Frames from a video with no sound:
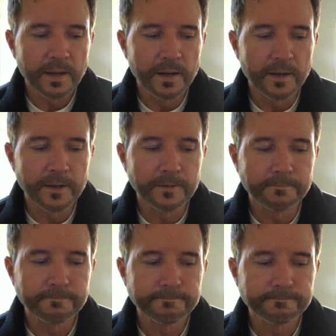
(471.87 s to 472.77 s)
um,
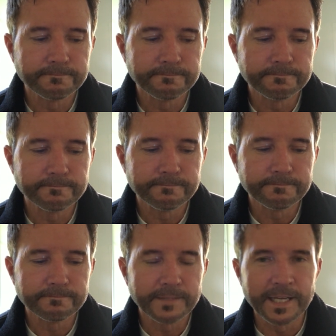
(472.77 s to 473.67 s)

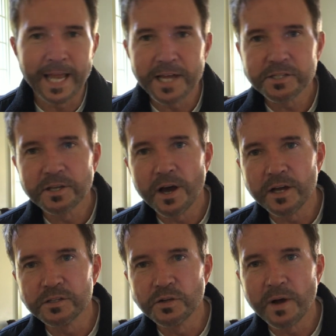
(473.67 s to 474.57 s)
and ask
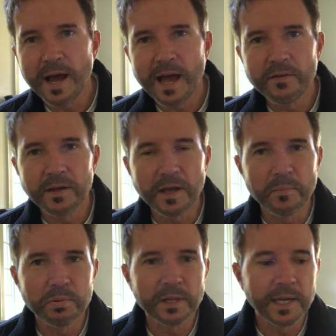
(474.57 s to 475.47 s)
God, do I have a
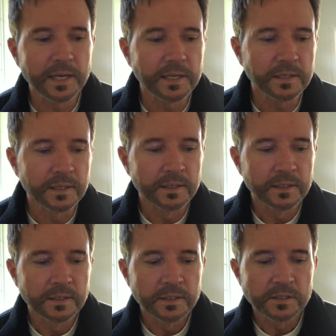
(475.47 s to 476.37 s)
complaining
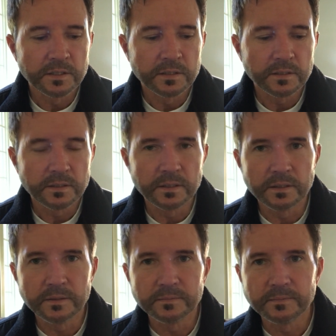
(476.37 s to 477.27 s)

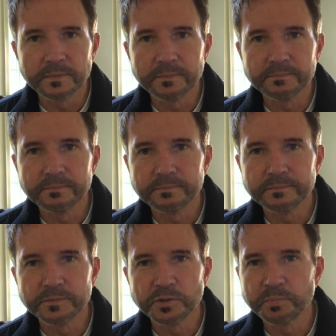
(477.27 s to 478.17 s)
um,
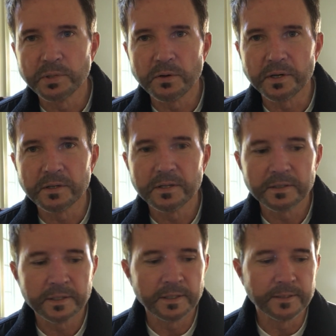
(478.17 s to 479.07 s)
spirit?
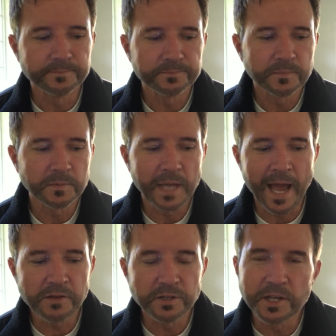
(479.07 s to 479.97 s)
Um, actually,